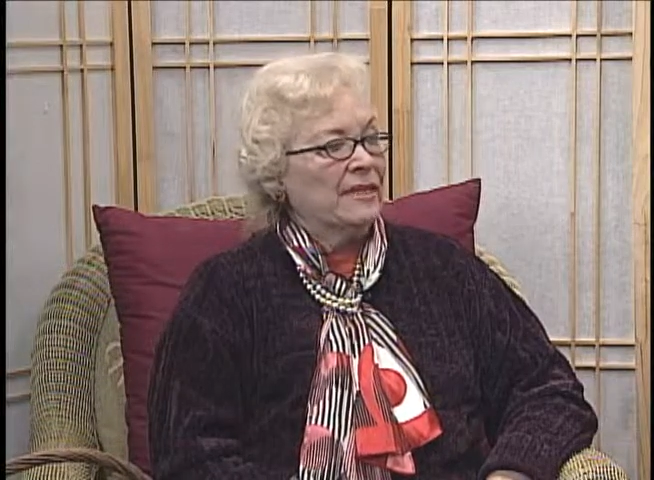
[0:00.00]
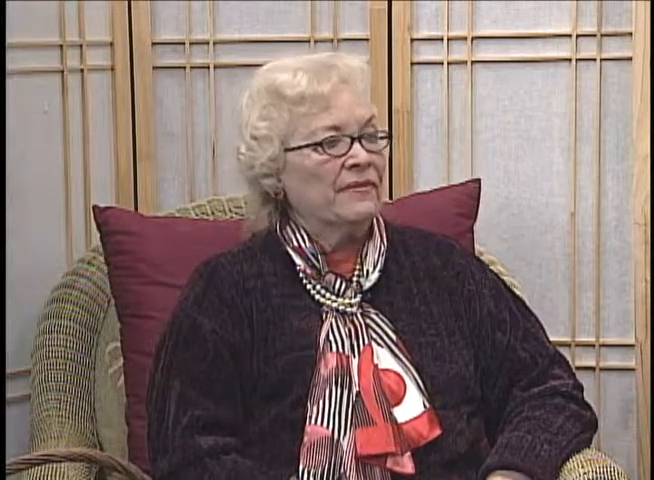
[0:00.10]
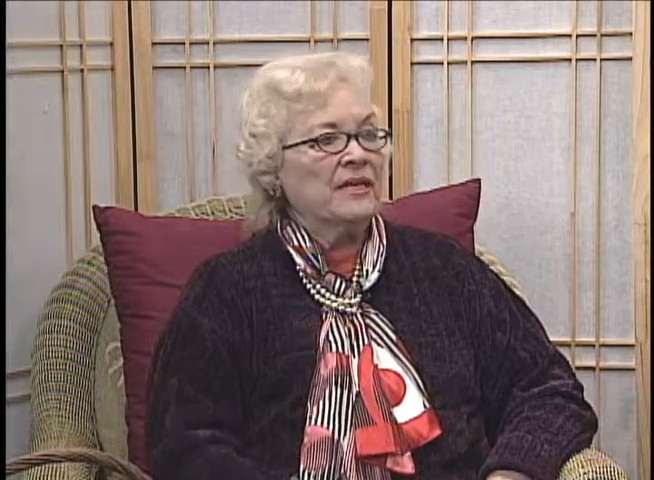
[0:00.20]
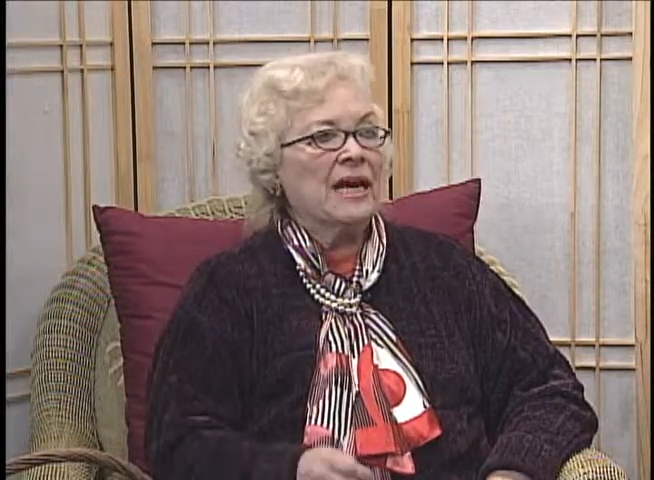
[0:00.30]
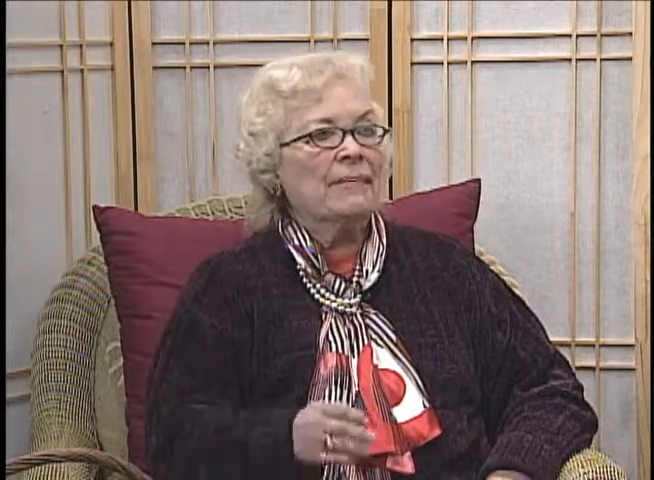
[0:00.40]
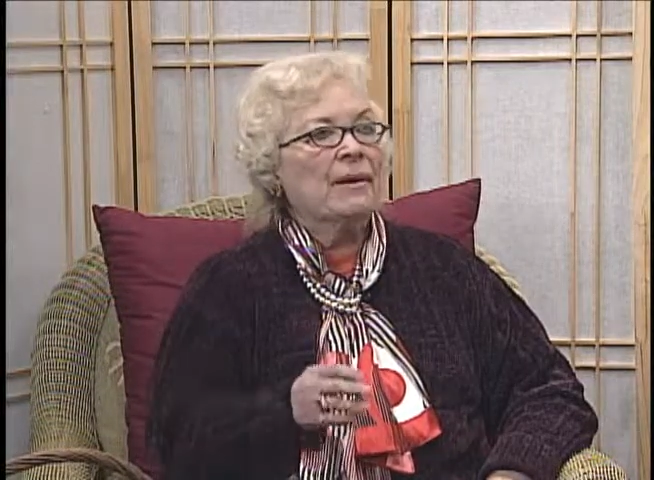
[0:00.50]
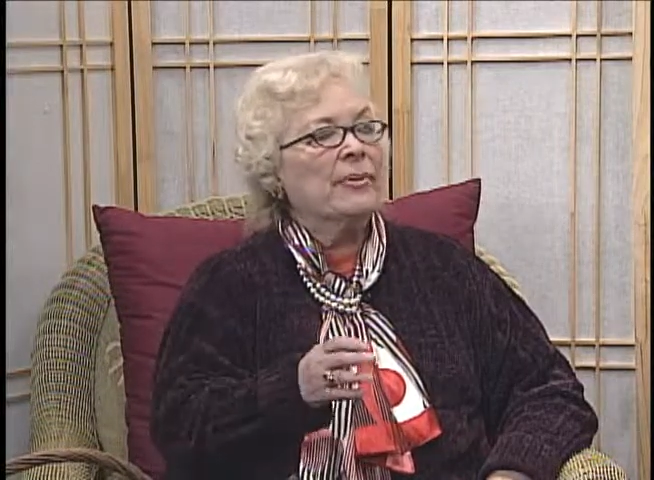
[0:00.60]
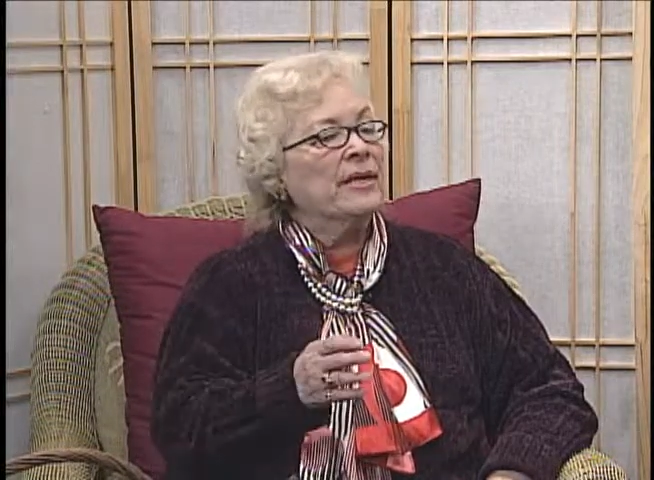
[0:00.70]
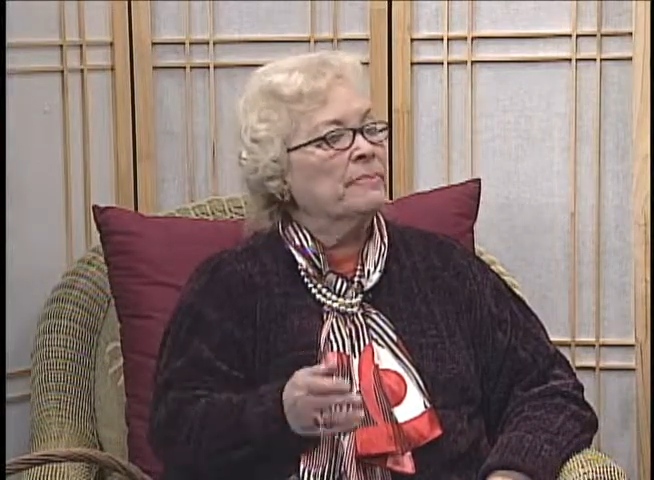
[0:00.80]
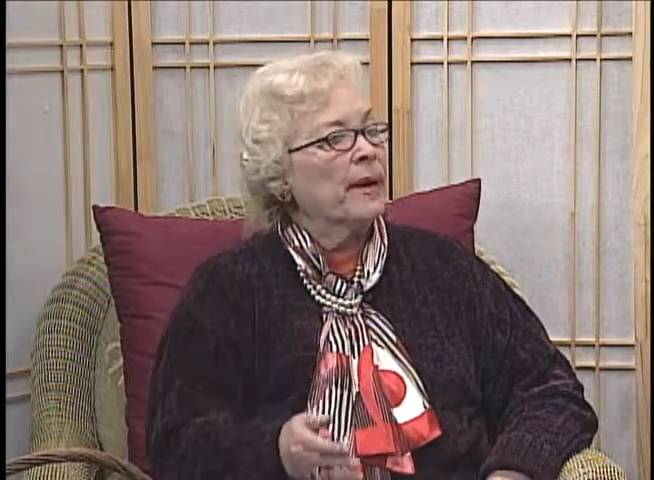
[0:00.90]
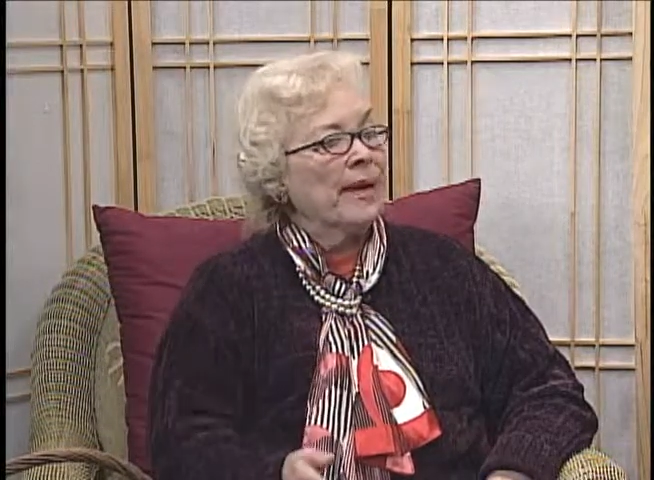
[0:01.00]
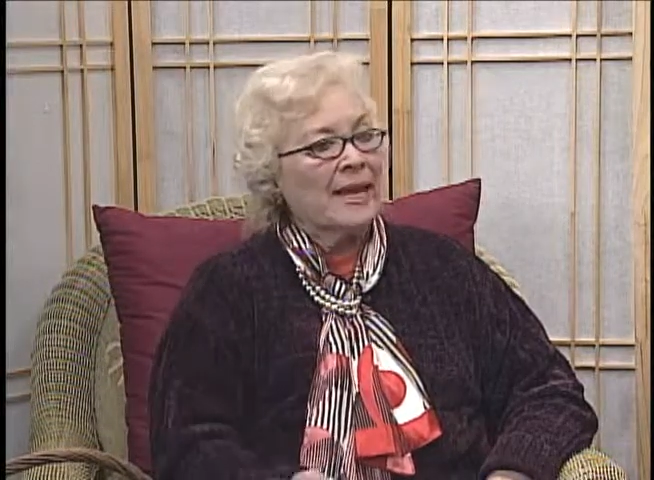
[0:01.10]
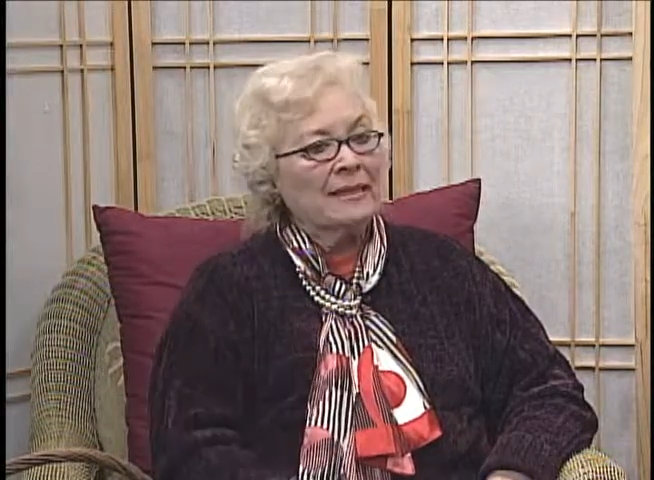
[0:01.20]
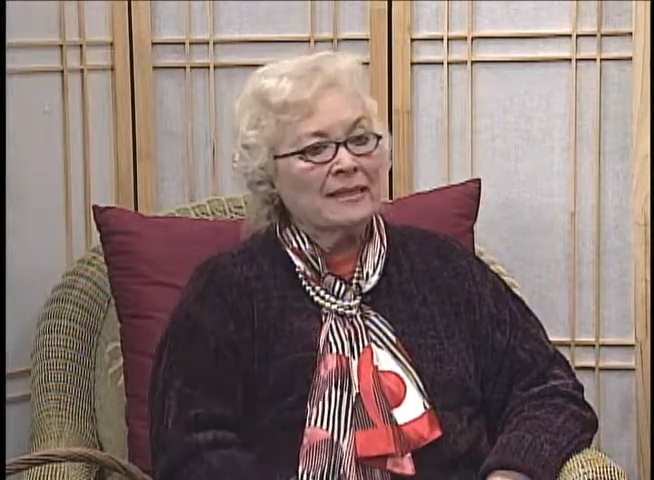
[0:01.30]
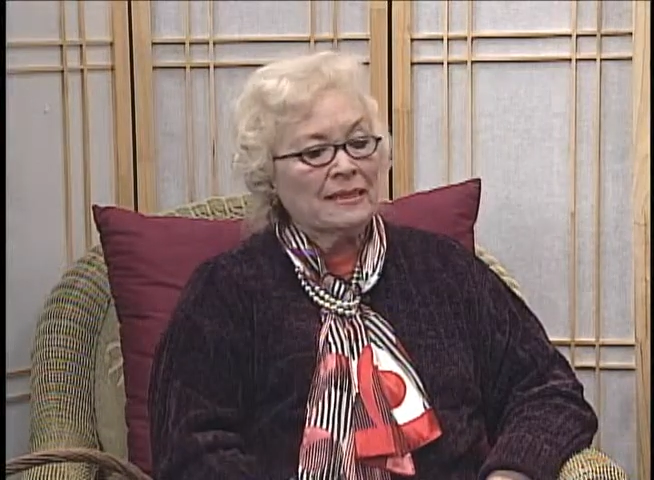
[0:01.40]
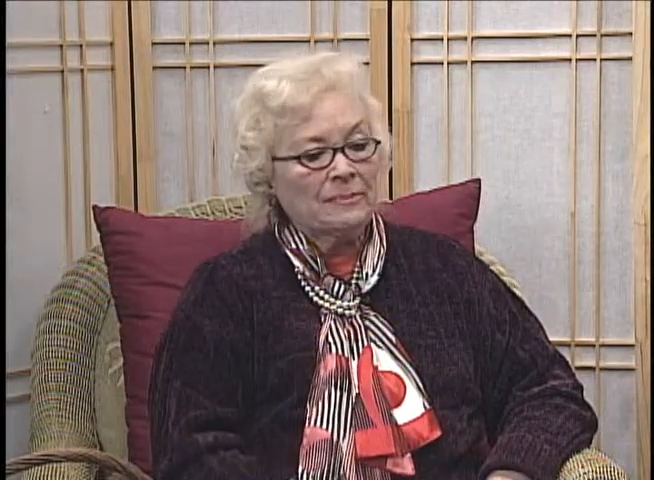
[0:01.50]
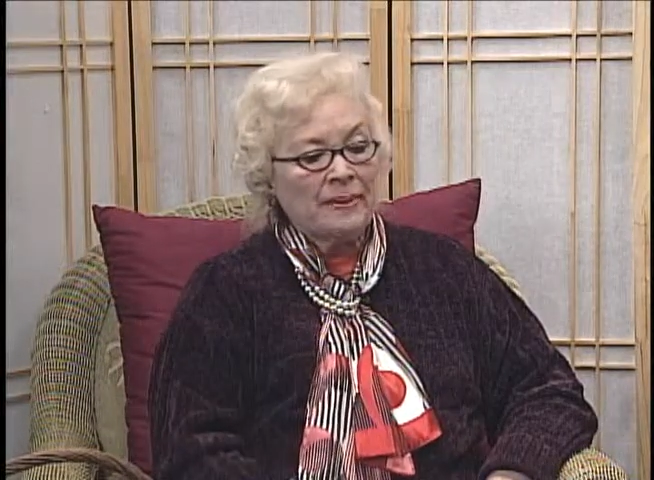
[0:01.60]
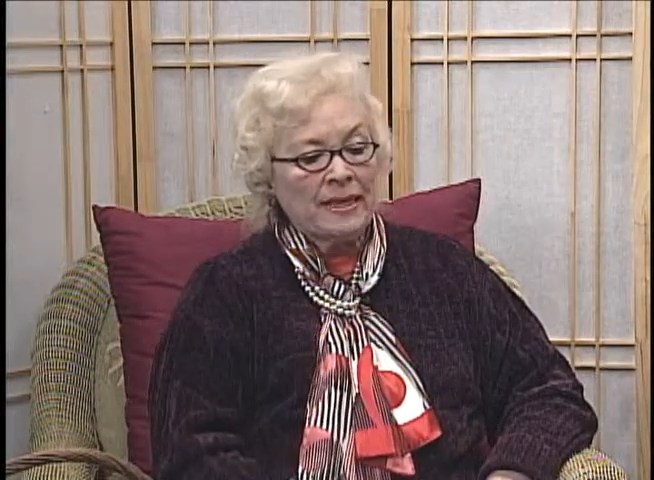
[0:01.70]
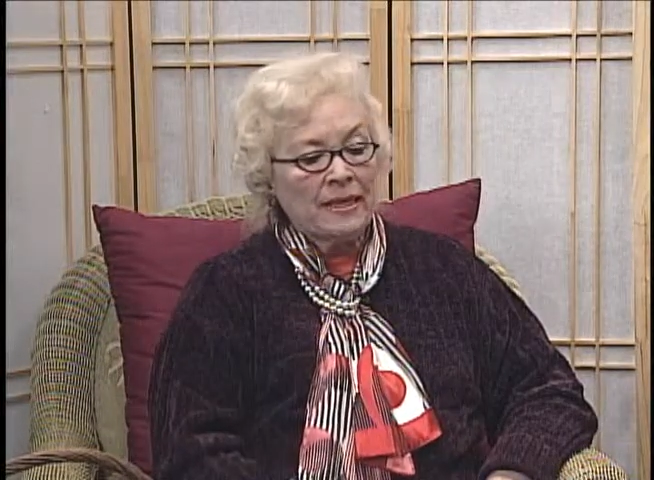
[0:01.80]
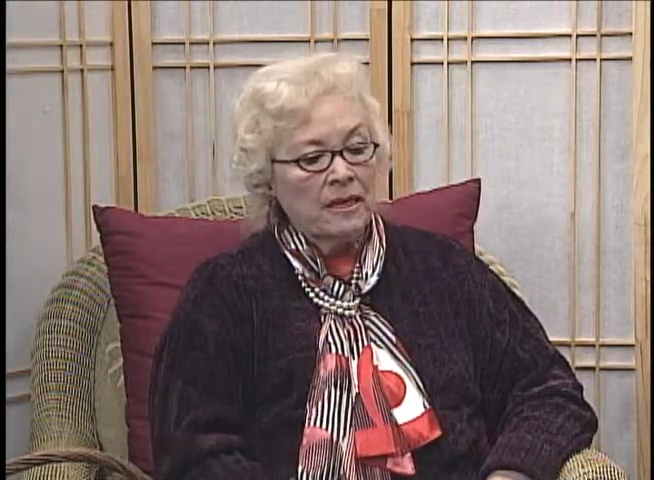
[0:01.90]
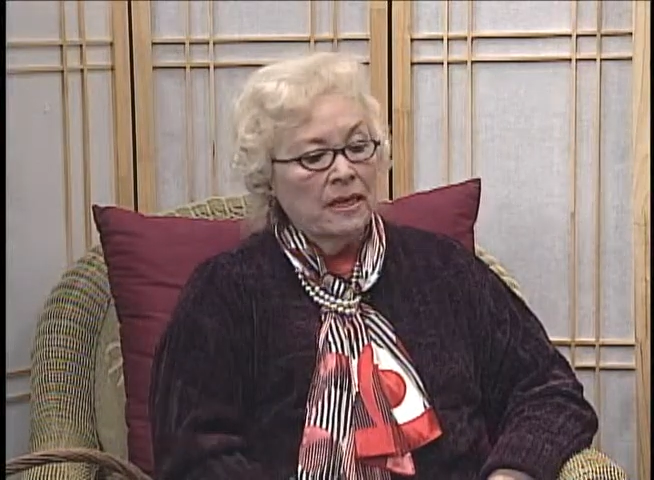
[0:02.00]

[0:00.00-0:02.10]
Every time I raised my hand to speak,